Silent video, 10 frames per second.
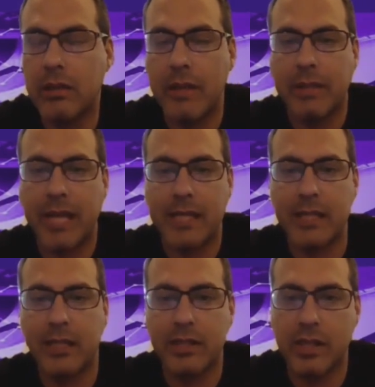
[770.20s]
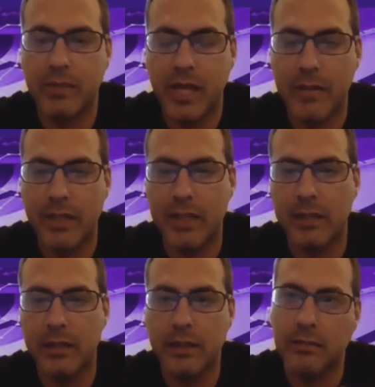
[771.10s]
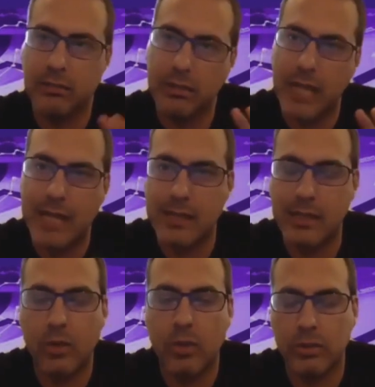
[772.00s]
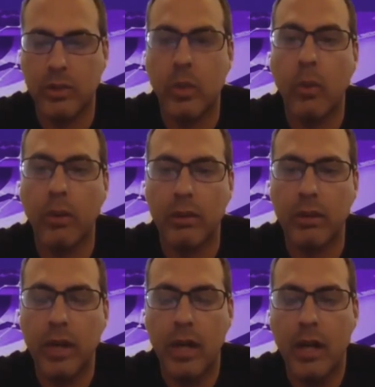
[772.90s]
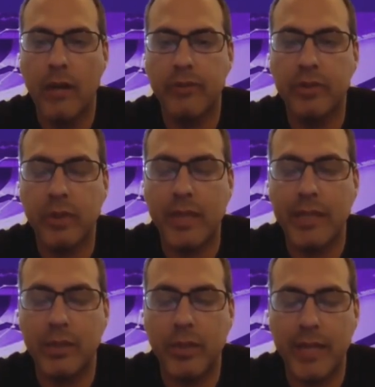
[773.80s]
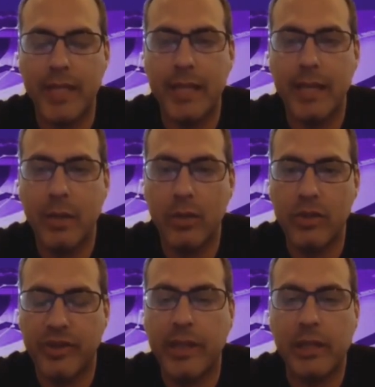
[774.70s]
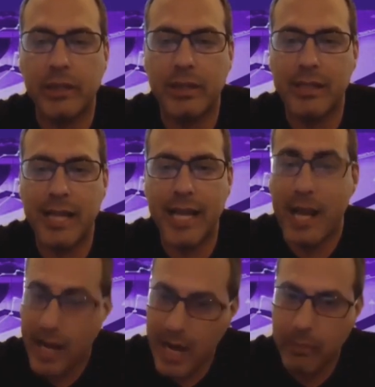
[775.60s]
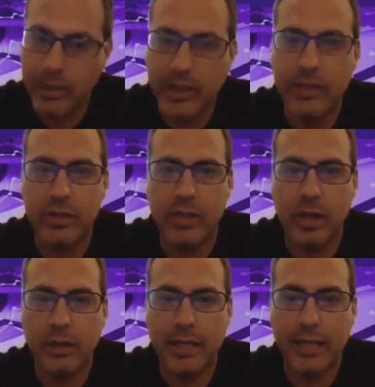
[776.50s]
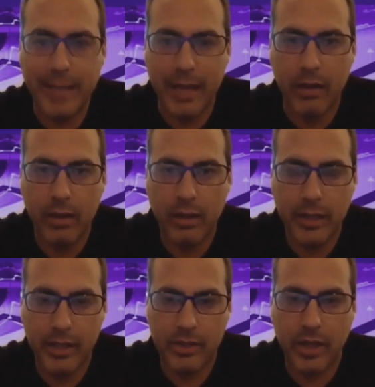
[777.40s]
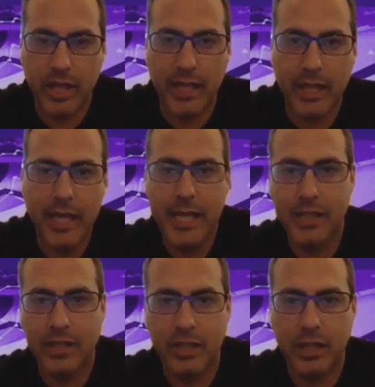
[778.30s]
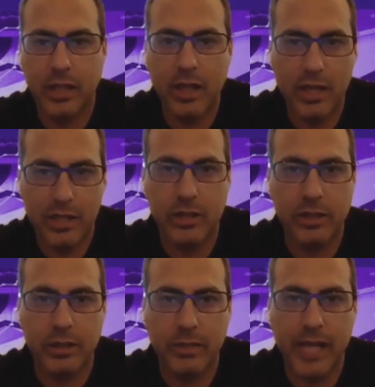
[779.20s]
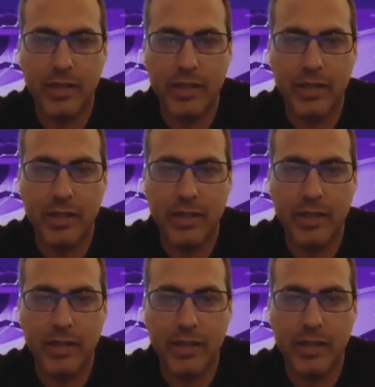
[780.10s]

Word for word: I'm guessing, sometime in the last quarter of 2020, it was very clear to say, I'm bringing you Starlink. Now, here's the mm-hmm. thing it's going to cost you a little bit extra